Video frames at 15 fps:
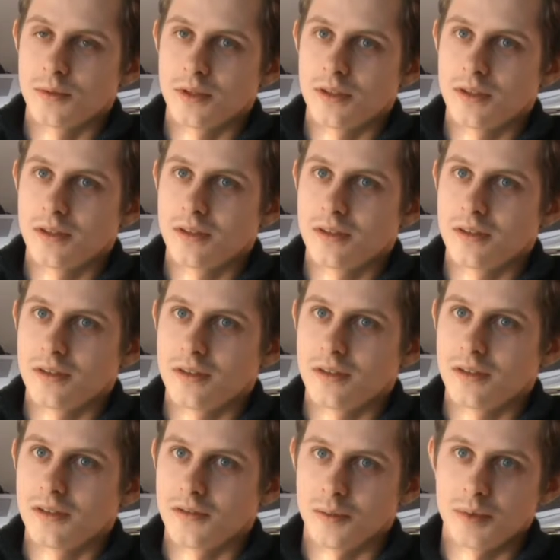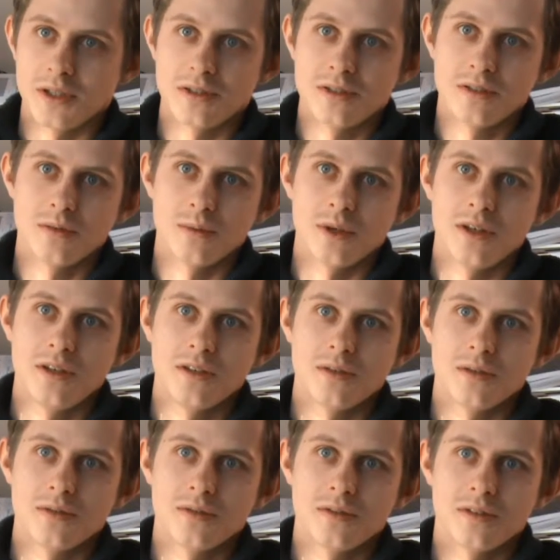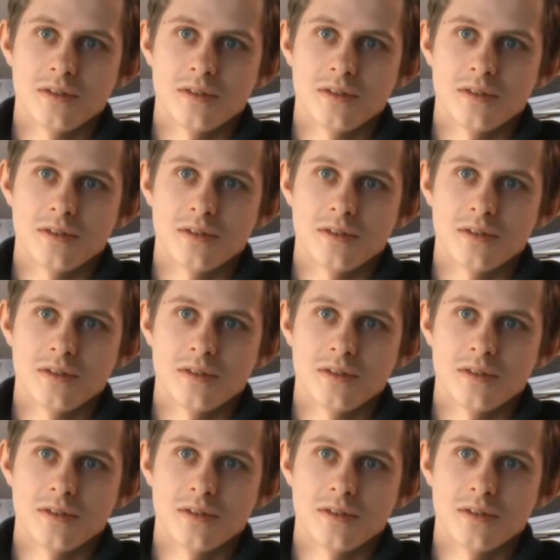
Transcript: really the best way of